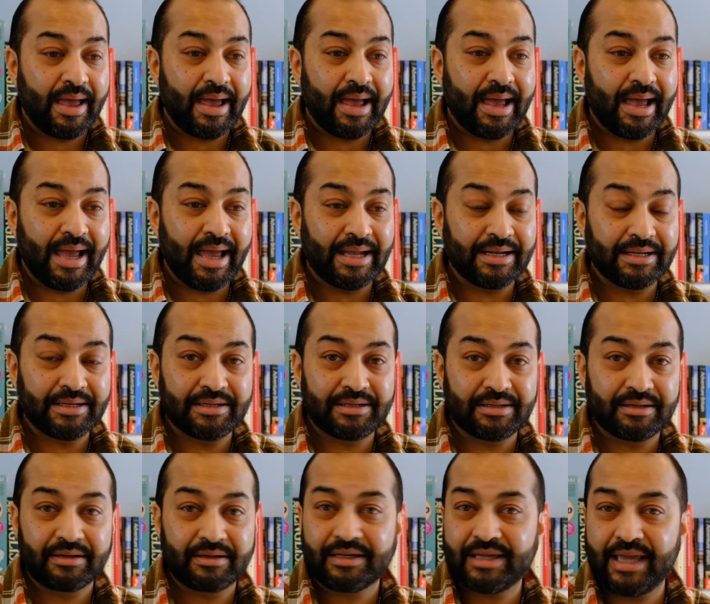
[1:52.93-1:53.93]
And
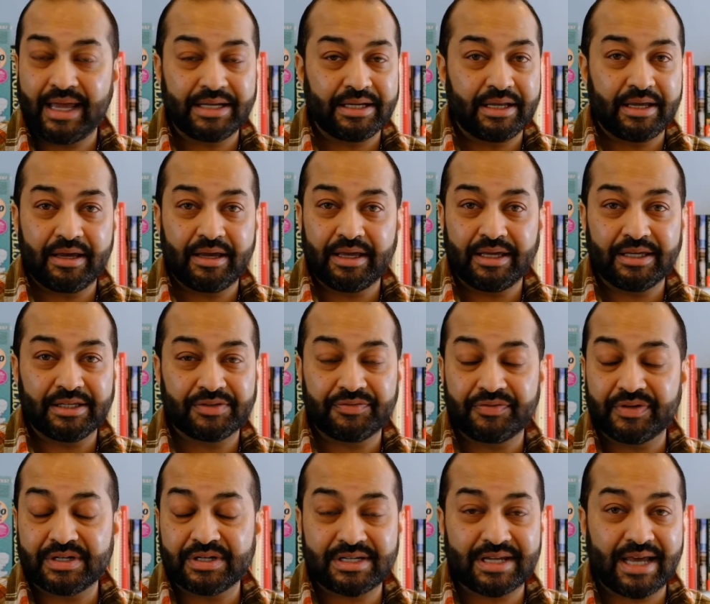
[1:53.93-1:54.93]
Kenya is
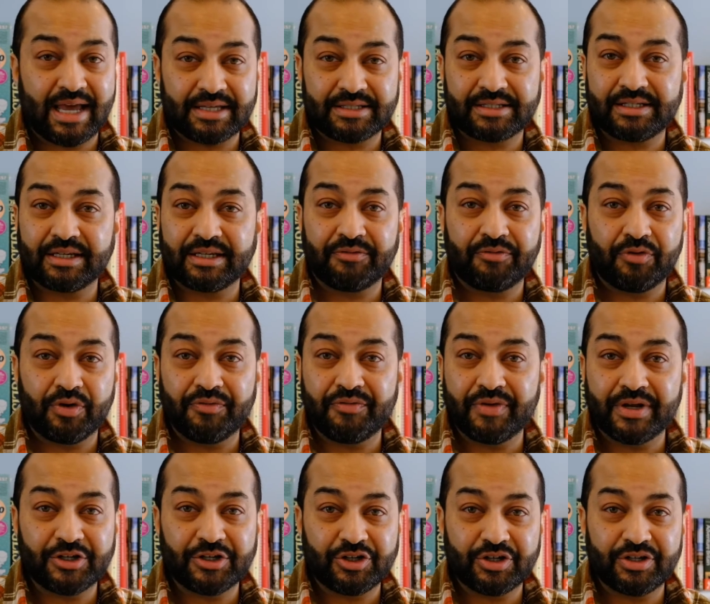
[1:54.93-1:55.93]
fantastic for
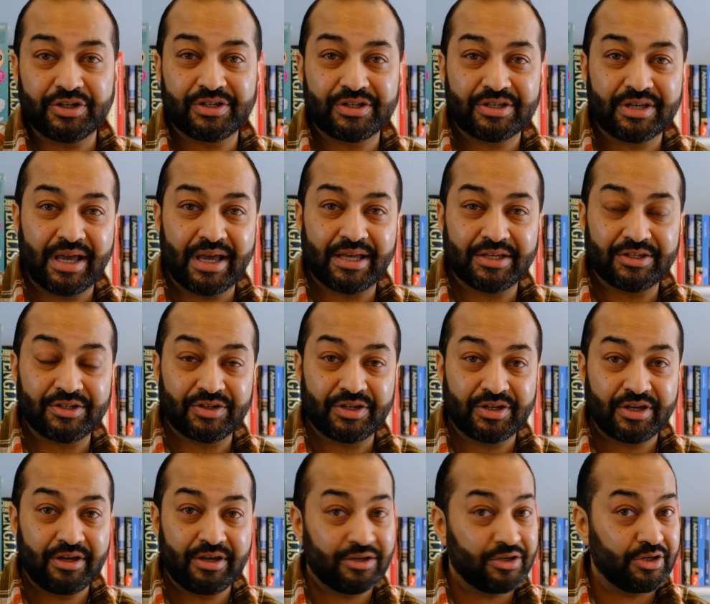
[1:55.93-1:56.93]
adventures, as
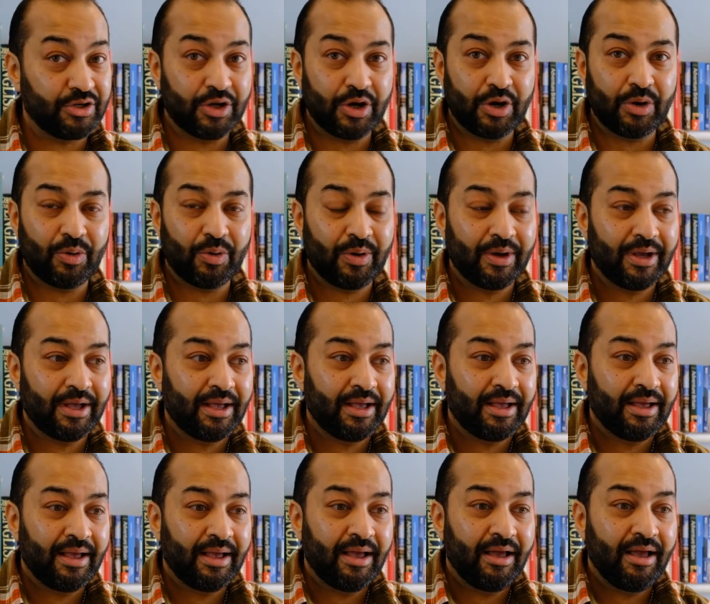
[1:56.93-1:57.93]
you know.
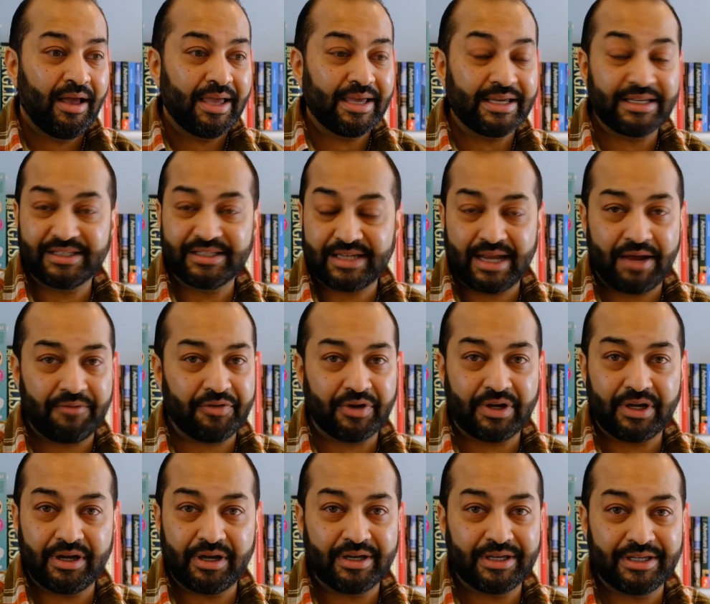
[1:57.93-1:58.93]
East
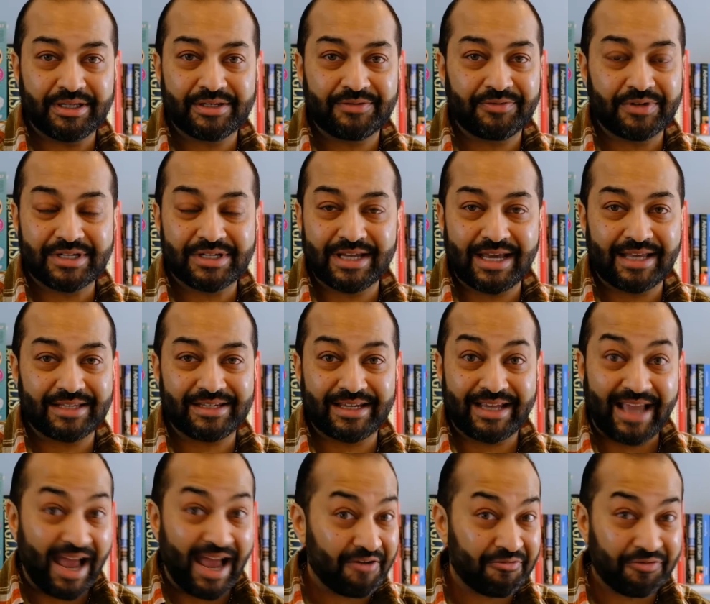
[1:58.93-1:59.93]
Africa is fantastic.
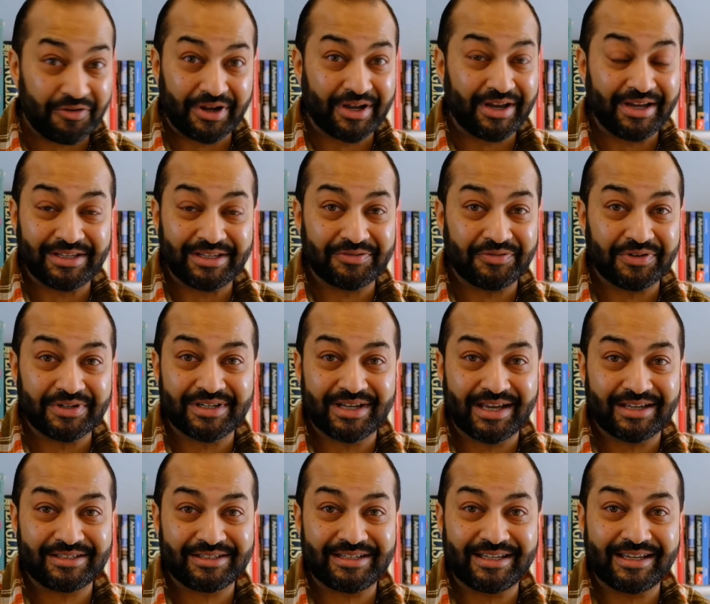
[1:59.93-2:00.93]
Africa is
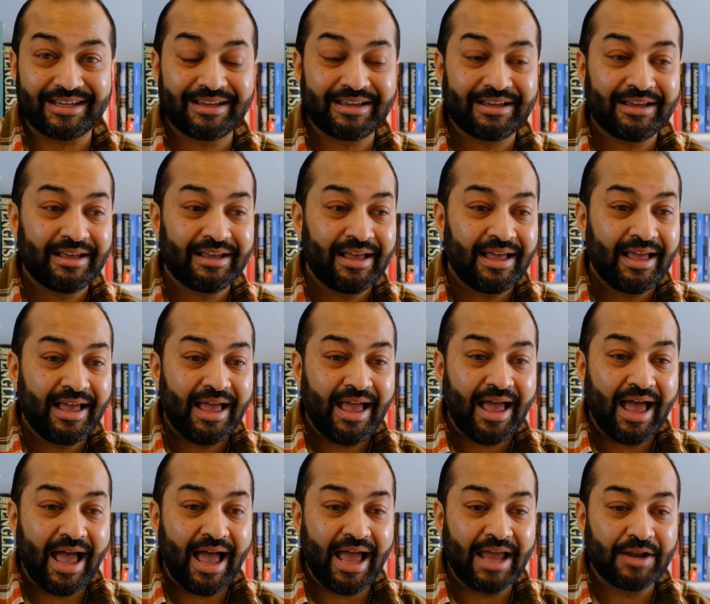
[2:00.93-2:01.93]
fantastic.
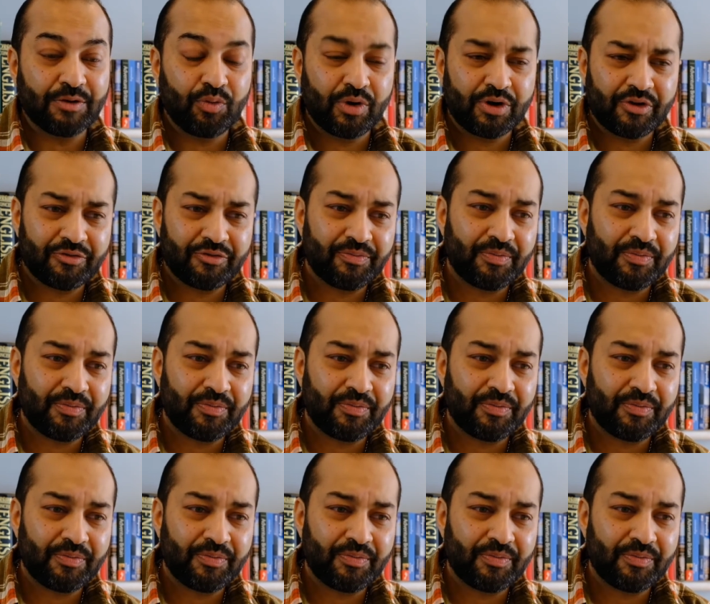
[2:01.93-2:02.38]
And one of